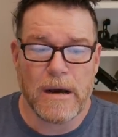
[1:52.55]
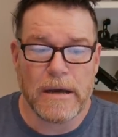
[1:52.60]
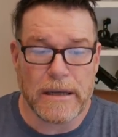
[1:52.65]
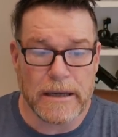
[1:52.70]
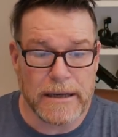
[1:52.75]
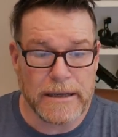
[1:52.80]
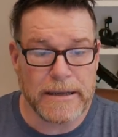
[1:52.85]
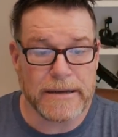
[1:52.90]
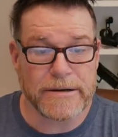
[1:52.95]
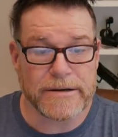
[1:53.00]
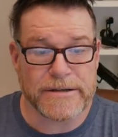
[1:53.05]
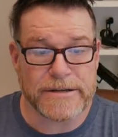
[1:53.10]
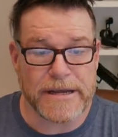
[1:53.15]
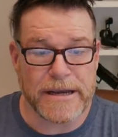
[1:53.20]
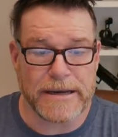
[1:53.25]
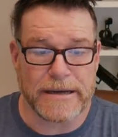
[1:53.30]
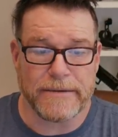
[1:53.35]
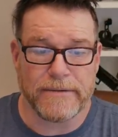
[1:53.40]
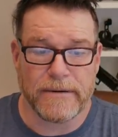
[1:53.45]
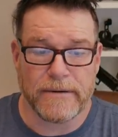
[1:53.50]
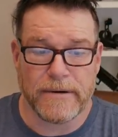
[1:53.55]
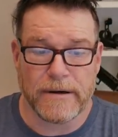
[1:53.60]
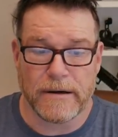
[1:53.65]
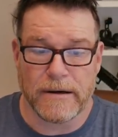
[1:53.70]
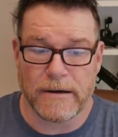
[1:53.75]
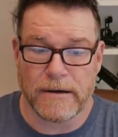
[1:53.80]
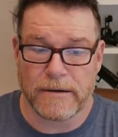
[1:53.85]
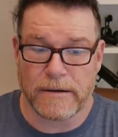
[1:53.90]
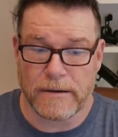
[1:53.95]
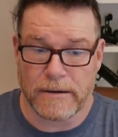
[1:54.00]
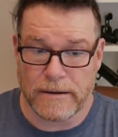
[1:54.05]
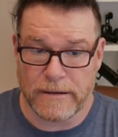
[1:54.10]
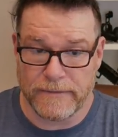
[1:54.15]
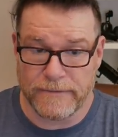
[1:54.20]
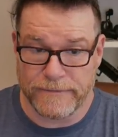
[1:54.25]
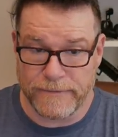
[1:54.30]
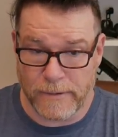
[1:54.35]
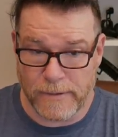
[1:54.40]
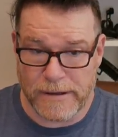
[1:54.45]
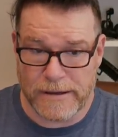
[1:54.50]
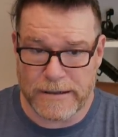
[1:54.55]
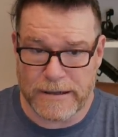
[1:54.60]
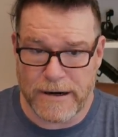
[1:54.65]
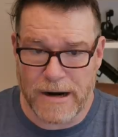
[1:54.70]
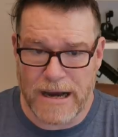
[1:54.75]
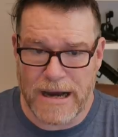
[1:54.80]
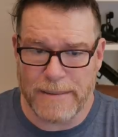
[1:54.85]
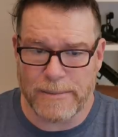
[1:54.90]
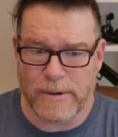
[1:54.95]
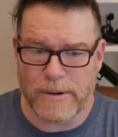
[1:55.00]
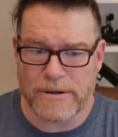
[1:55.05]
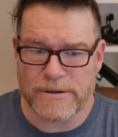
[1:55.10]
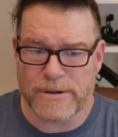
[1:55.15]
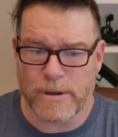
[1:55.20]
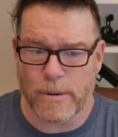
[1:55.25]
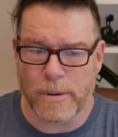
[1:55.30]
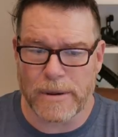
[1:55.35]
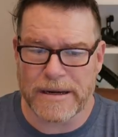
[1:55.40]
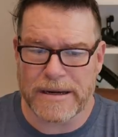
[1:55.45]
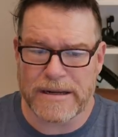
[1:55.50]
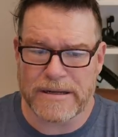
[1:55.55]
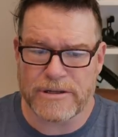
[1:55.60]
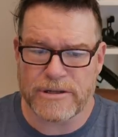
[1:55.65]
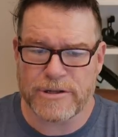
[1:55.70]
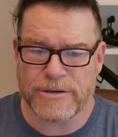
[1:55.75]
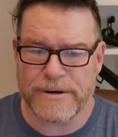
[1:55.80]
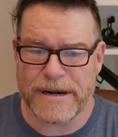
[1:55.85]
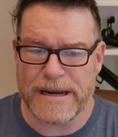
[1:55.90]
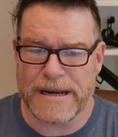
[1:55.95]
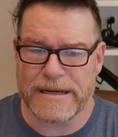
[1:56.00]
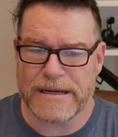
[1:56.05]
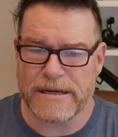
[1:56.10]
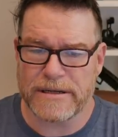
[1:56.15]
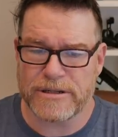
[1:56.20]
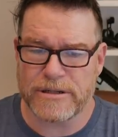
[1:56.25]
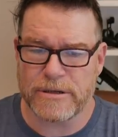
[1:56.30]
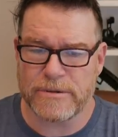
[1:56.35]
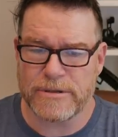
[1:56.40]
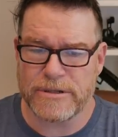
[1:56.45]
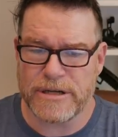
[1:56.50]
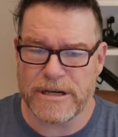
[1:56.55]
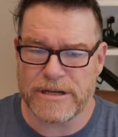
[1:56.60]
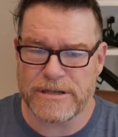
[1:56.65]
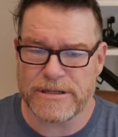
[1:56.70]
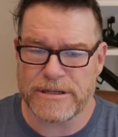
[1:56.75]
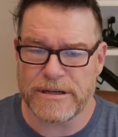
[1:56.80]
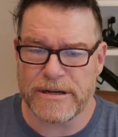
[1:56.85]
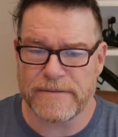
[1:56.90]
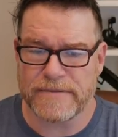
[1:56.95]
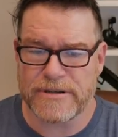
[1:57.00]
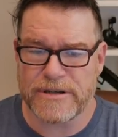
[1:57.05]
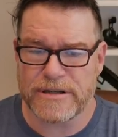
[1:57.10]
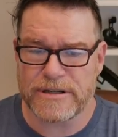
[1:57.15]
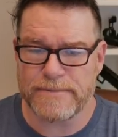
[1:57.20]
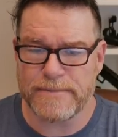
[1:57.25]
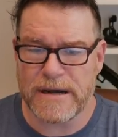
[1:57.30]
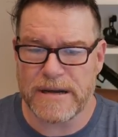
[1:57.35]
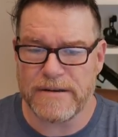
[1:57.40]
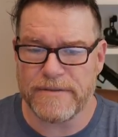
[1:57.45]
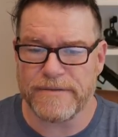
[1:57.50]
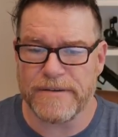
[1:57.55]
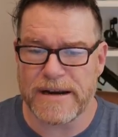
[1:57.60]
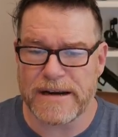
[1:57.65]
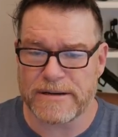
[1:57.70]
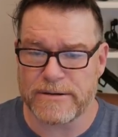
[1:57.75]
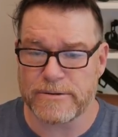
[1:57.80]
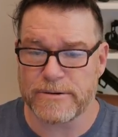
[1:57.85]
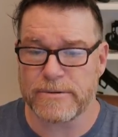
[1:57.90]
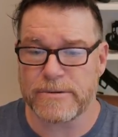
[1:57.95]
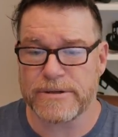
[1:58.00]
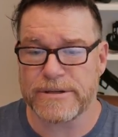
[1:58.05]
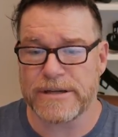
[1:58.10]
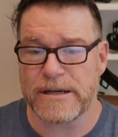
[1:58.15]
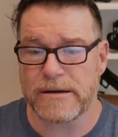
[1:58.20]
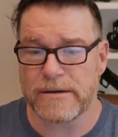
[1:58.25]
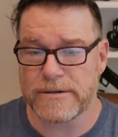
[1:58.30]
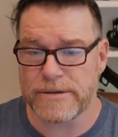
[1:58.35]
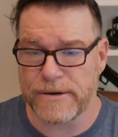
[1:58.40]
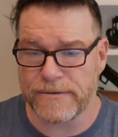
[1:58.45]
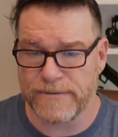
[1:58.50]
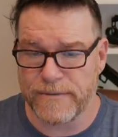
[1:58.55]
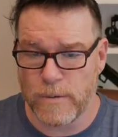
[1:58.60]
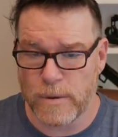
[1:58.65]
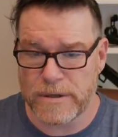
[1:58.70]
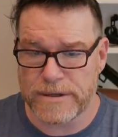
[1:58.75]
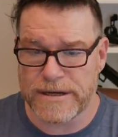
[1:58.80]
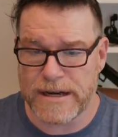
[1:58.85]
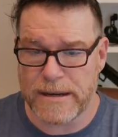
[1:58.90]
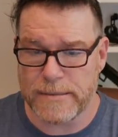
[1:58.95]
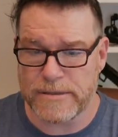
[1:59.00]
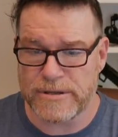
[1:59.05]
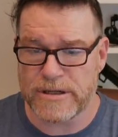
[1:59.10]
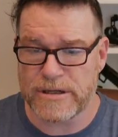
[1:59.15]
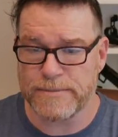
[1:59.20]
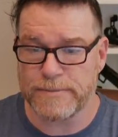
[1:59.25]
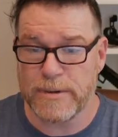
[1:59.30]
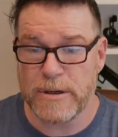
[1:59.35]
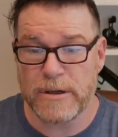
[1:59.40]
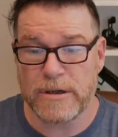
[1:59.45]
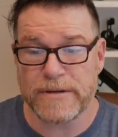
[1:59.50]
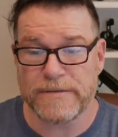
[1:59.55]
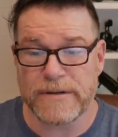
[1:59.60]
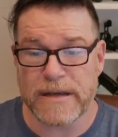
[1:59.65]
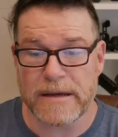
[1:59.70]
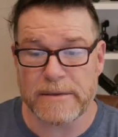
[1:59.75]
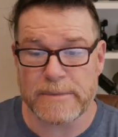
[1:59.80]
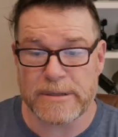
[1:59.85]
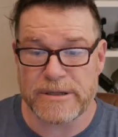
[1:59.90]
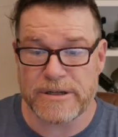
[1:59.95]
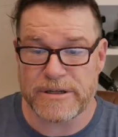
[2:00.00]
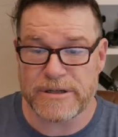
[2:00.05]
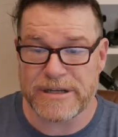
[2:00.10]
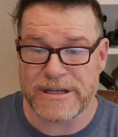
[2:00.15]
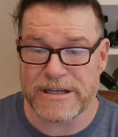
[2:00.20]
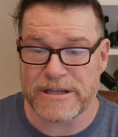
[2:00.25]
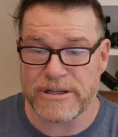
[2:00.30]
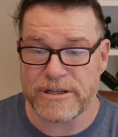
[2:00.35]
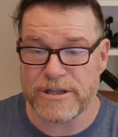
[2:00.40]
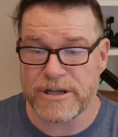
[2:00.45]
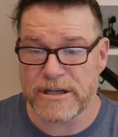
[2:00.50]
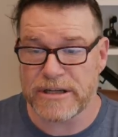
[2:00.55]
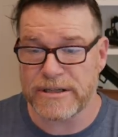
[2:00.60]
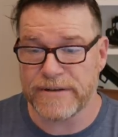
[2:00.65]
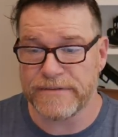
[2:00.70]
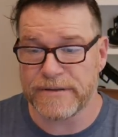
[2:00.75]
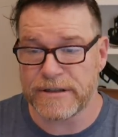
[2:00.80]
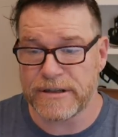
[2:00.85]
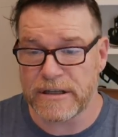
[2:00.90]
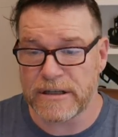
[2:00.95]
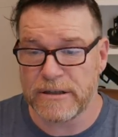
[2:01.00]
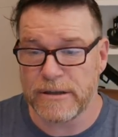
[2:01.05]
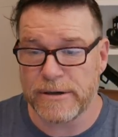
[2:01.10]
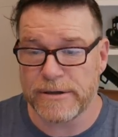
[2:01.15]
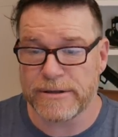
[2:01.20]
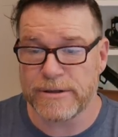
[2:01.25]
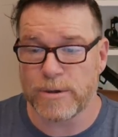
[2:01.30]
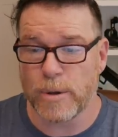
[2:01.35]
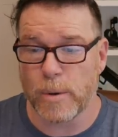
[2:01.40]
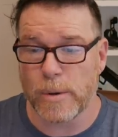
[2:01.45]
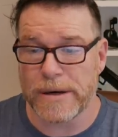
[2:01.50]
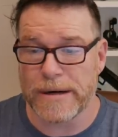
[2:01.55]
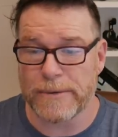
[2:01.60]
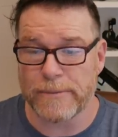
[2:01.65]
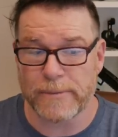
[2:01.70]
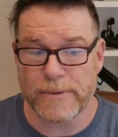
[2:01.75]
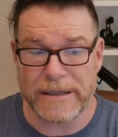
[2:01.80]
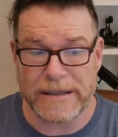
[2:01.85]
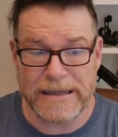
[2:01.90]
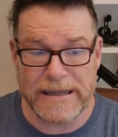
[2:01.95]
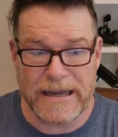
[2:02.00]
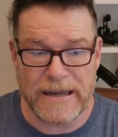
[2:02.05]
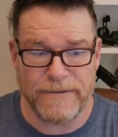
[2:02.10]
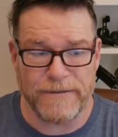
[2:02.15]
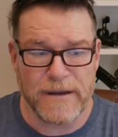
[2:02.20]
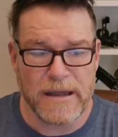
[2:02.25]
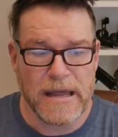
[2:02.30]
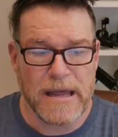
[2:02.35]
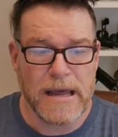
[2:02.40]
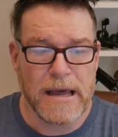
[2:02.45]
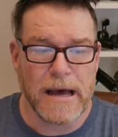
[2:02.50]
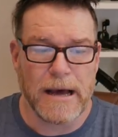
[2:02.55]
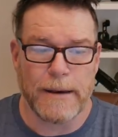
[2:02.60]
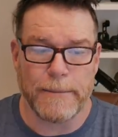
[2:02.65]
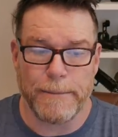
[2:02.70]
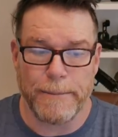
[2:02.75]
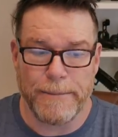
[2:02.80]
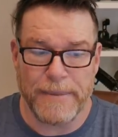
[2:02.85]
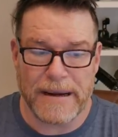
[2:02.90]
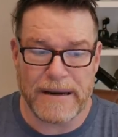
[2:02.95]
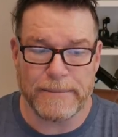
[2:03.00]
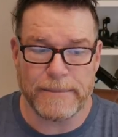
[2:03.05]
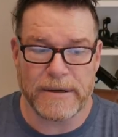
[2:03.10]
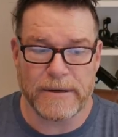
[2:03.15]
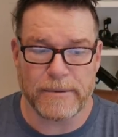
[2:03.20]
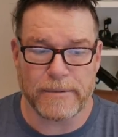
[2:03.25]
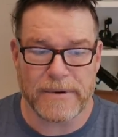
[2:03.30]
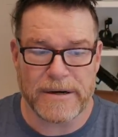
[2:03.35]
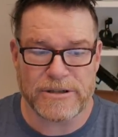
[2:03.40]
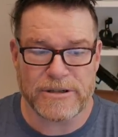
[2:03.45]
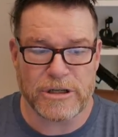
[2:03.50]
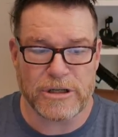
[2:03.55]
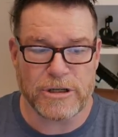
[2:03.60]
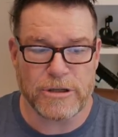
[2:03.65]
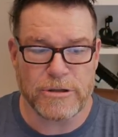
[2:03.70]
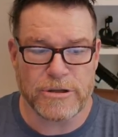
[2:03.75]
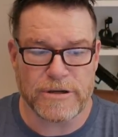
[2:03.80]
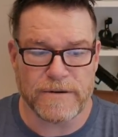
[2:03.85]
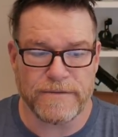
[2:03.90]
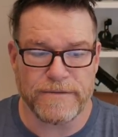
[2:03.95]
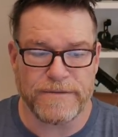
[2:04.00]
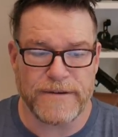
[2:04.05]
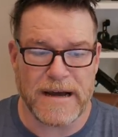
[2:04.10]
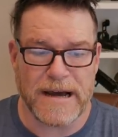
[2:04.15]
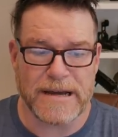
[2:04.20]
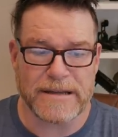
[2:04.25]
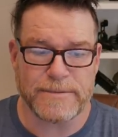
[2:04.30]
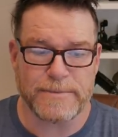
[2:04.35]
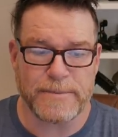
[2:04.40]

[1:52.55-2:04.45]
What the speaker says: in interstate or foreign commerce, or against trade association of such manufacturers or sellers for damages, punitive damages, injunctive or declaratory relief, abatement, restitution, fines,